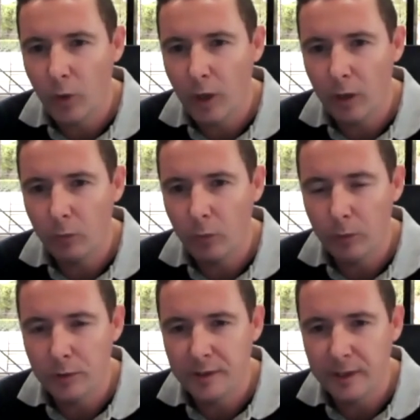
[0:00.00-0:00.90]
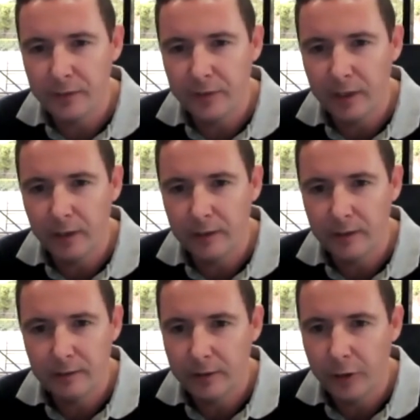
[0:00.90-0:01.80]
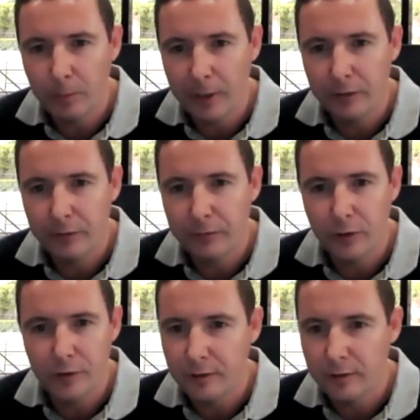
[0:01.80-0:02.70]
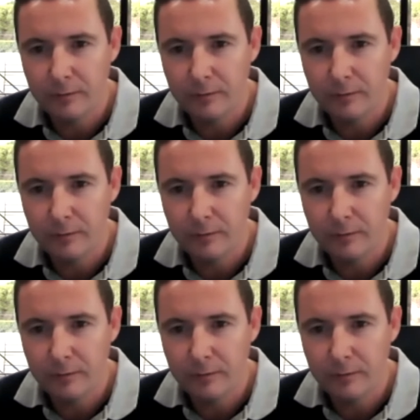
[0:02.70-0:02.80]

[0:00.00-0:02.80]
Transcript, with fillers: What what was difficult, you know, about the first